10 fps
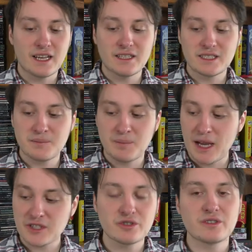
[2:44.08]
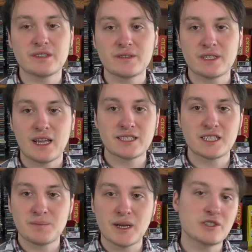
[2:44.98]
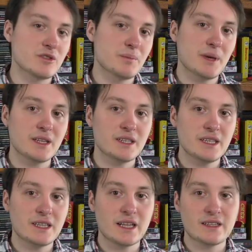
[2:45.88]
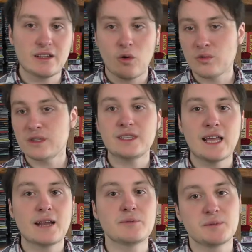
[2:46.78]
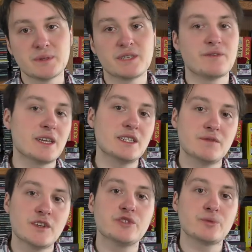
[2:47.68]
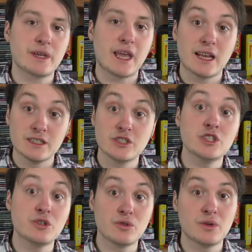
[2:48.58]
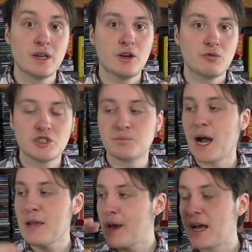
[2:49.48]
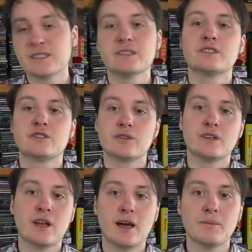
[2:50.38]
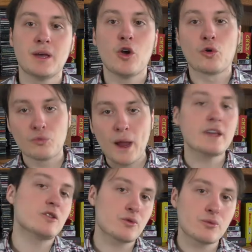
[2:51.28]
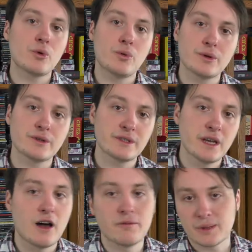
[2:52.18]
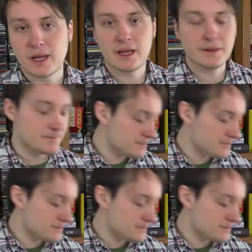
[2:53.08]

a special has a special ability that only that specific individual can do, which bypasses certain um, regular rules of play.